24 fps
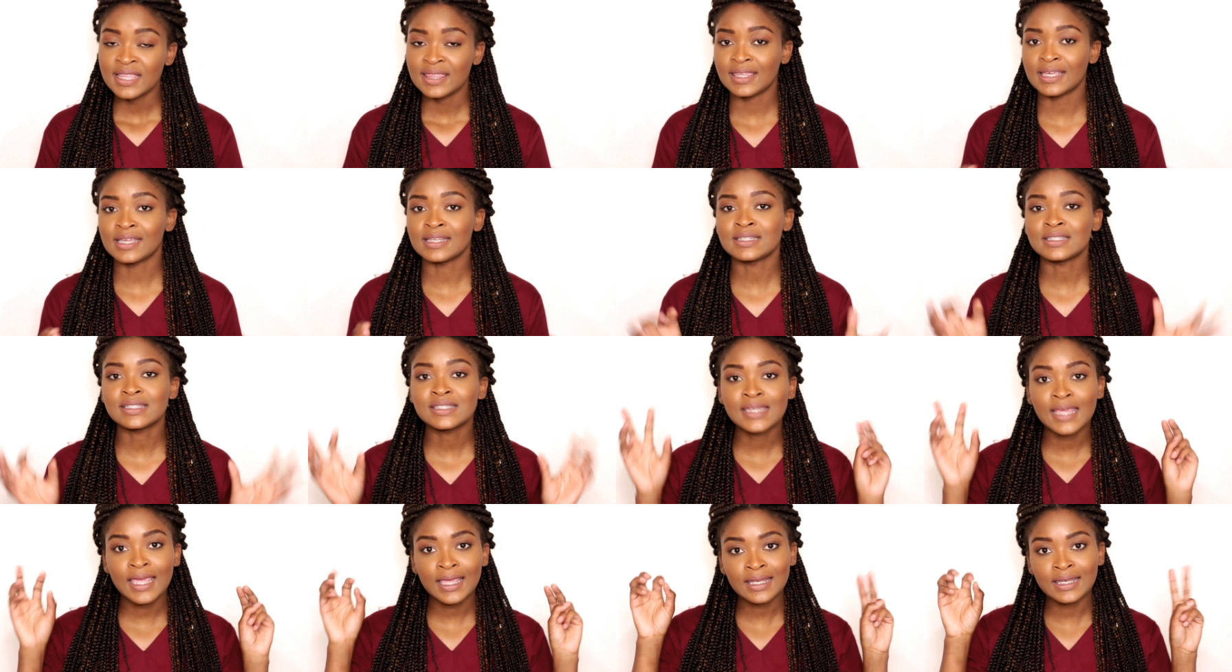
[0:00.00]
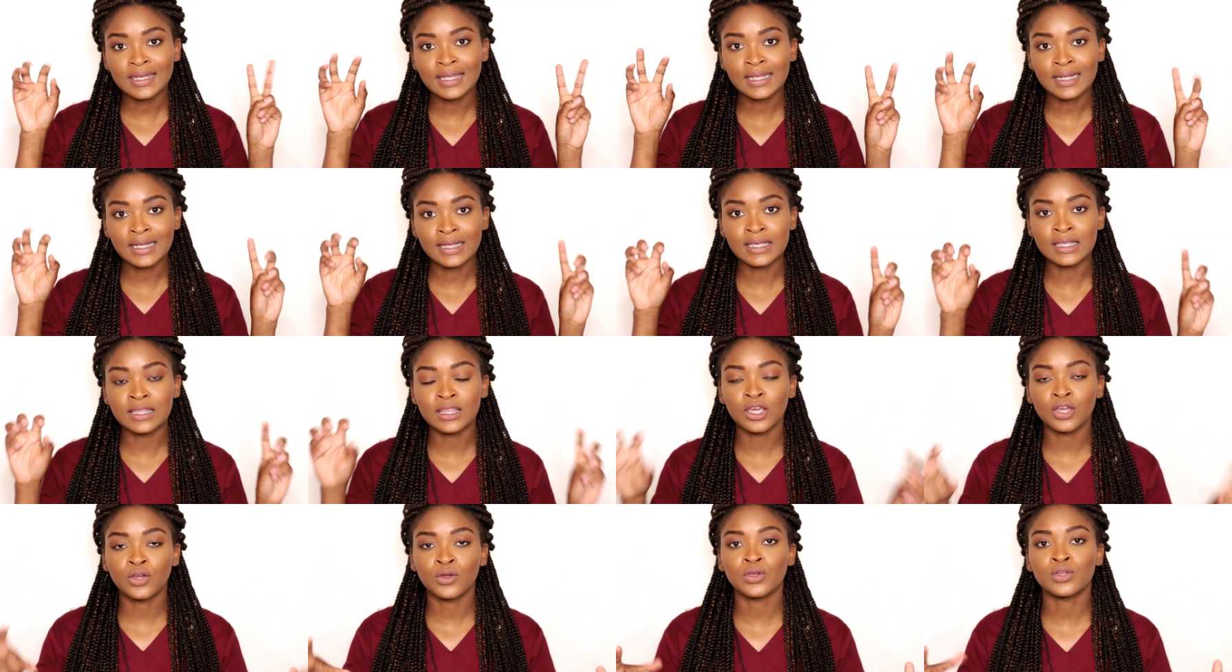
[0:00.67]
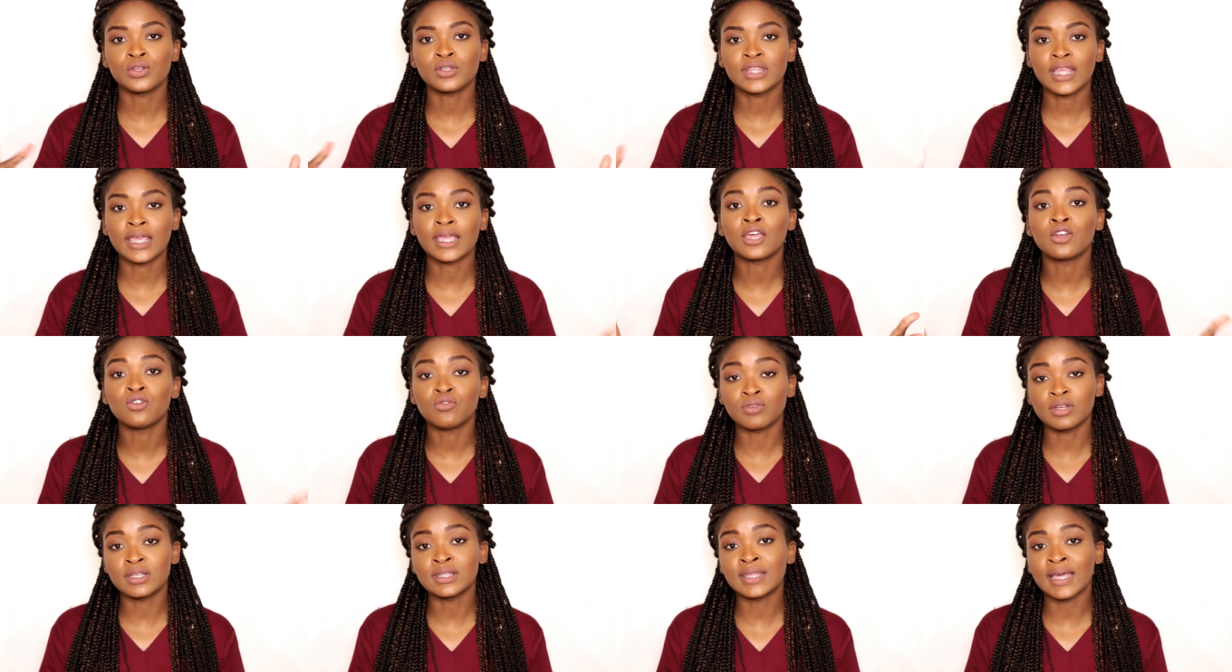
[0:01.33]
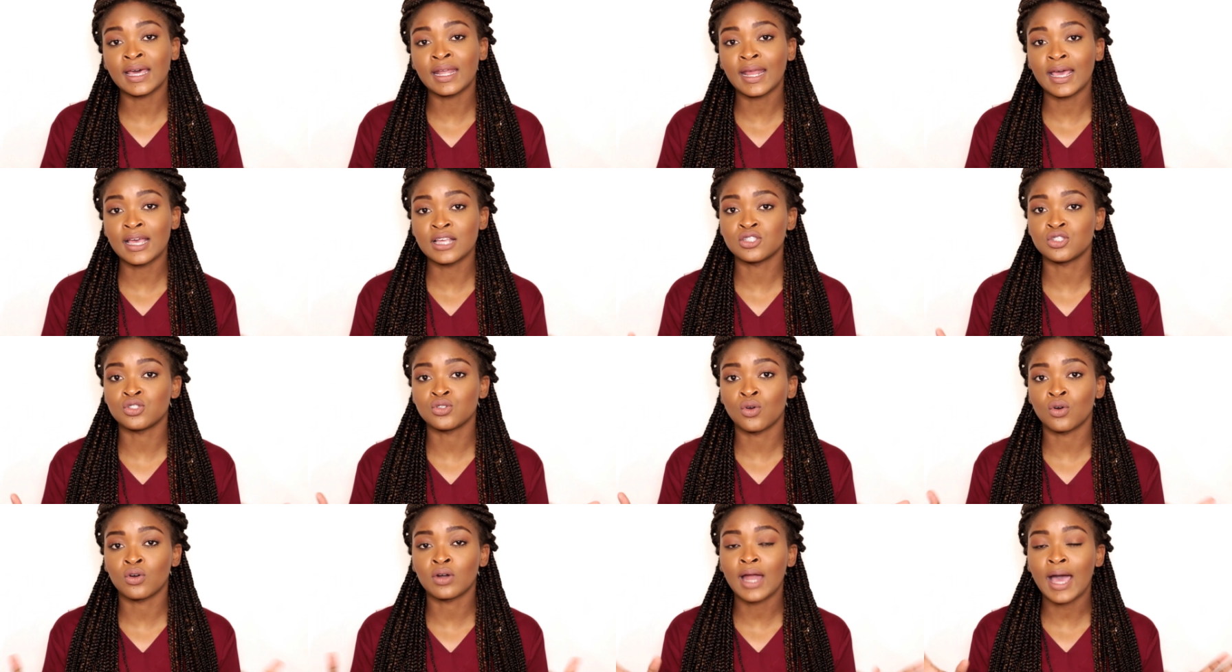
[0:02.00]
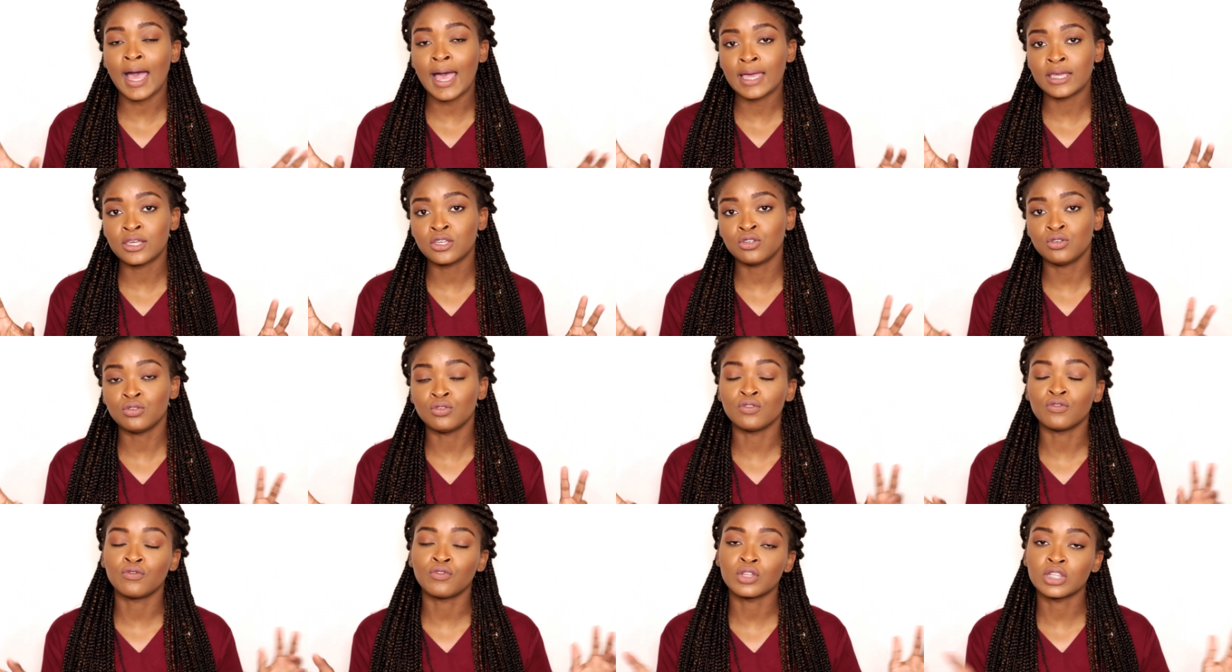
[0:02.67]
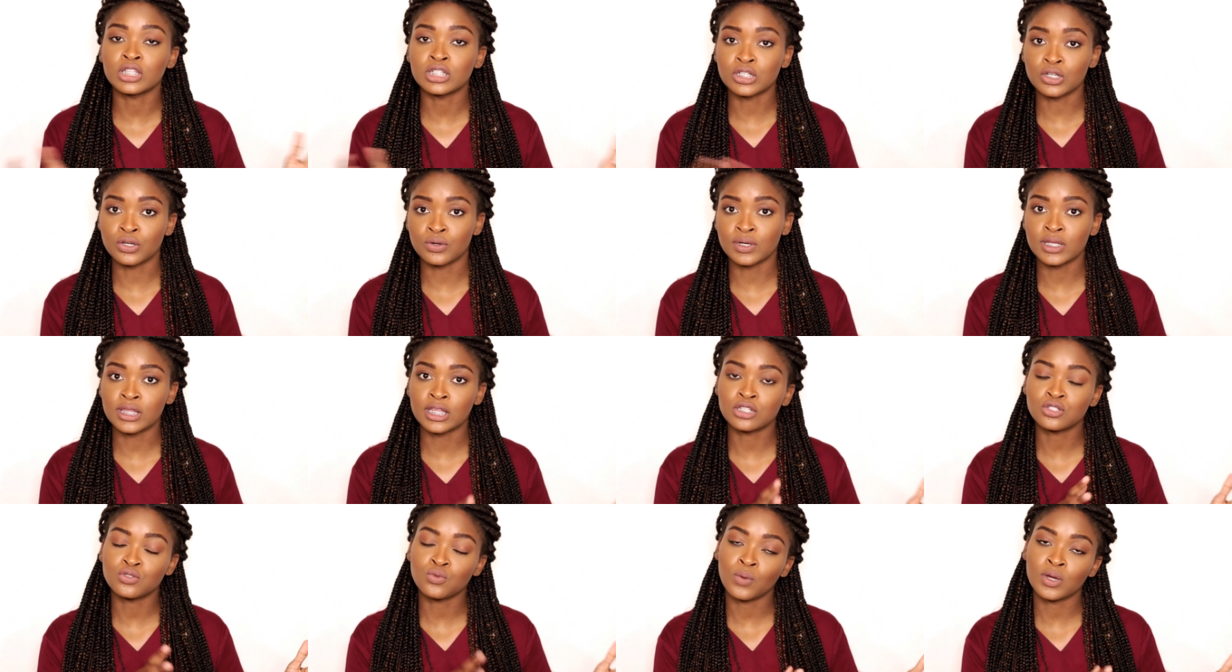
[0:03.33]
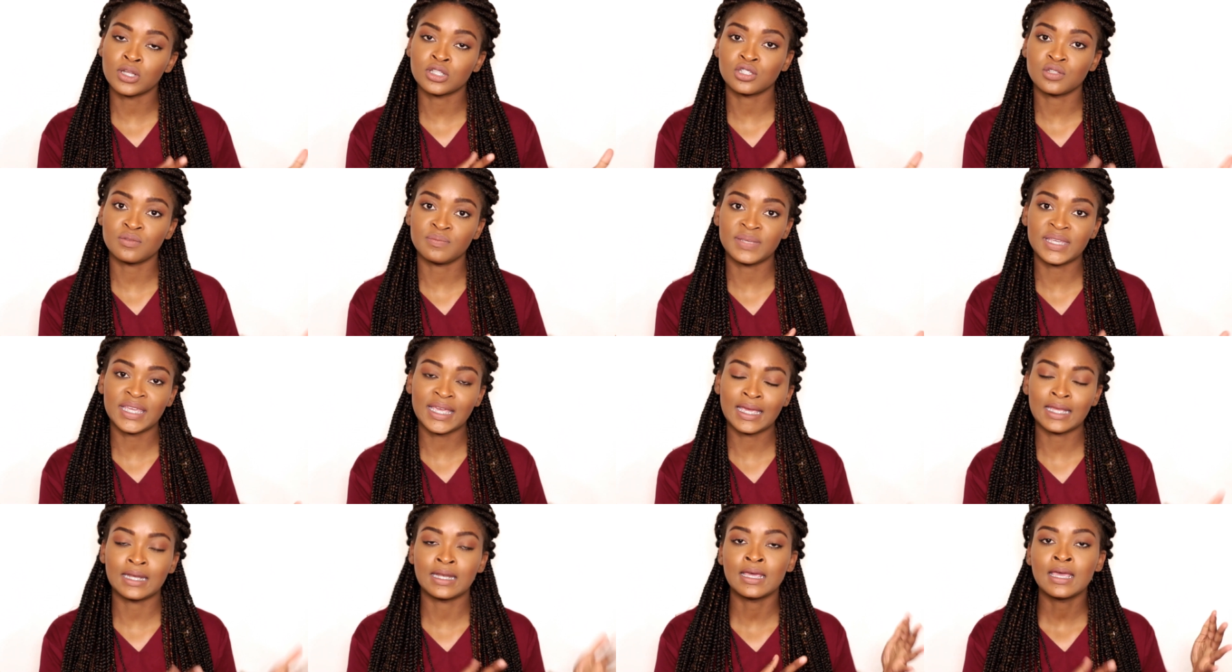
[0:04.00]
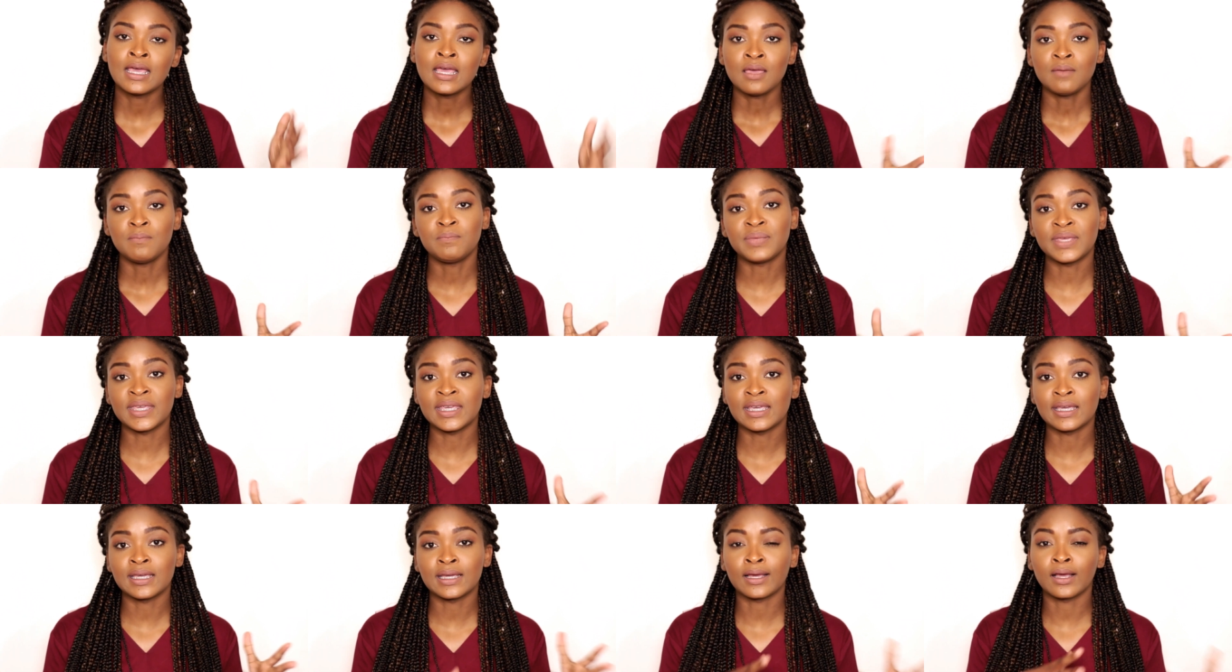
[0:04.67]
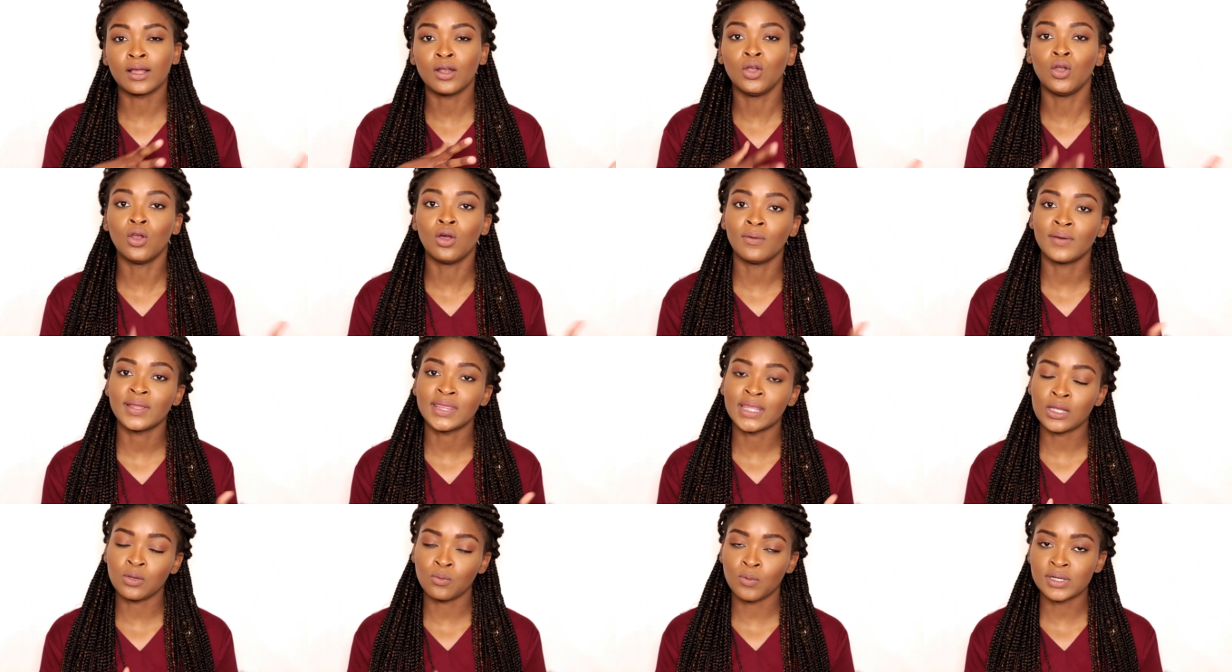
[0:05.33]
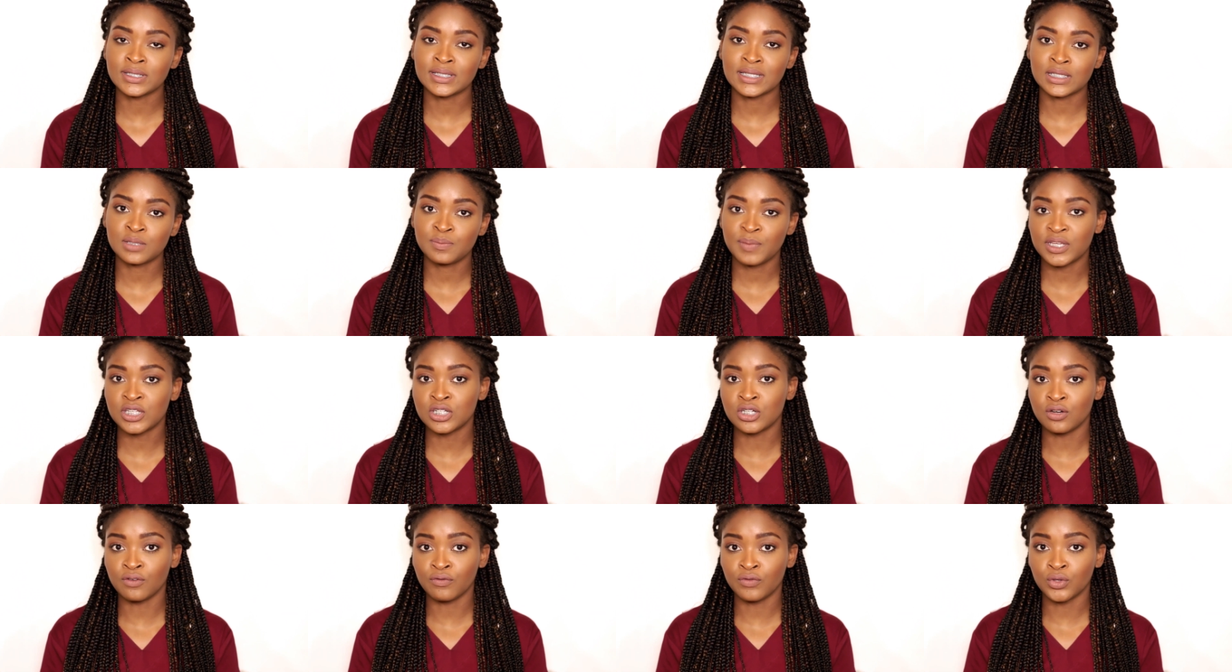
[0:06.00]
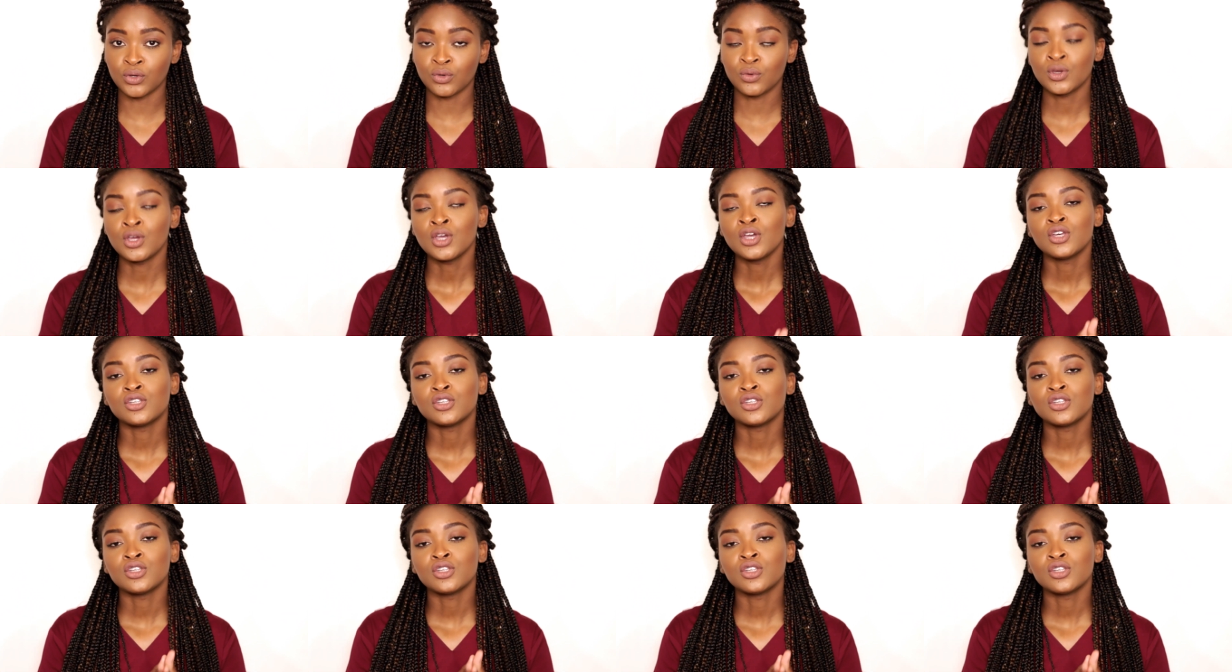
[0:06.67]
then technically they can read that as your IQ for the degree that you want to be in being lower than what's expected of you.